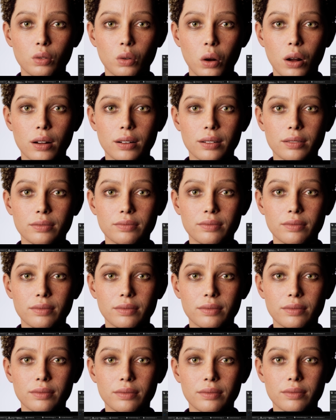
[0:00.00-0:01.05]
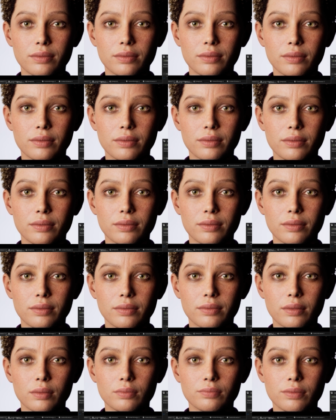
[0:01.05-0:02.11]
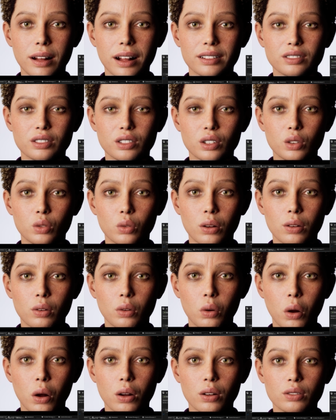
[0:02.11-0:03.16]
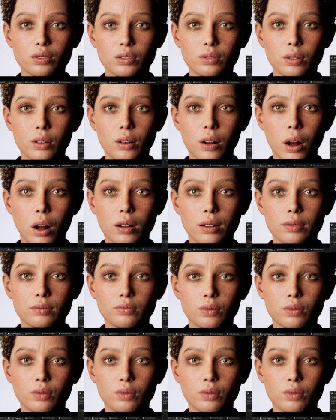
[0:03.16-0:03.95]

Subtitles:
head rotation and then just apply it to your own mockup, right?